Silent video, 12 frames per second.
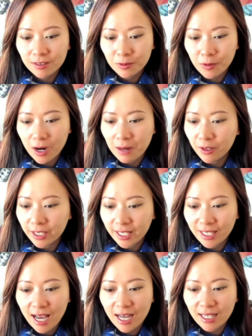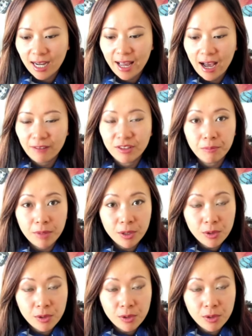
where I'm looking at, I have the mute